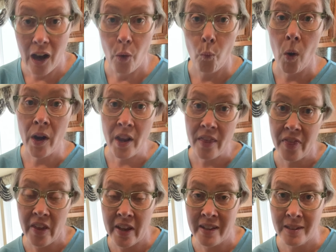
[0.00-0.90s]
One of the
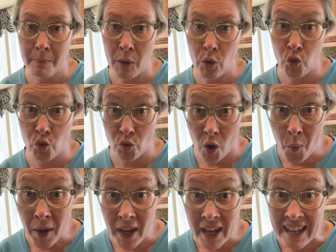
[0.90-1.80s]
things about
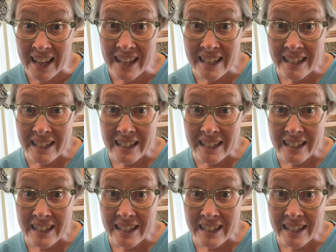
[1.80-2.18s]
growing